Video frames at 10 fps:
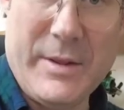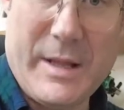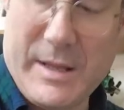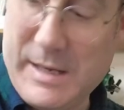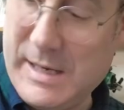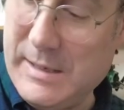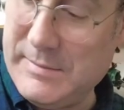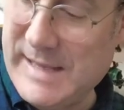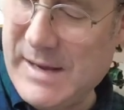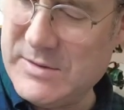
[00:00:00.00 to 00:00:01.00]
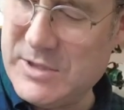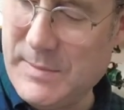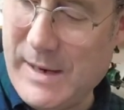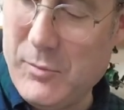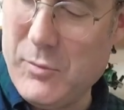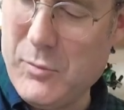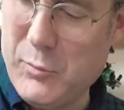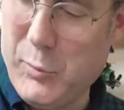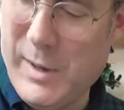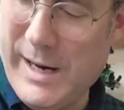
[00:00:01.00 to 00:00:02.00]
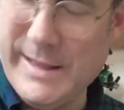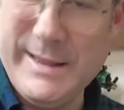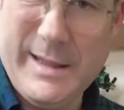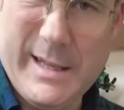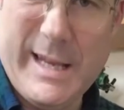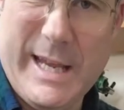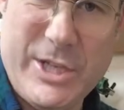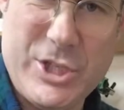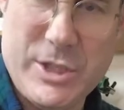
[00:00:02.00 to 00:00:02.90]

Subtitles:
and I'm down to about one-ish.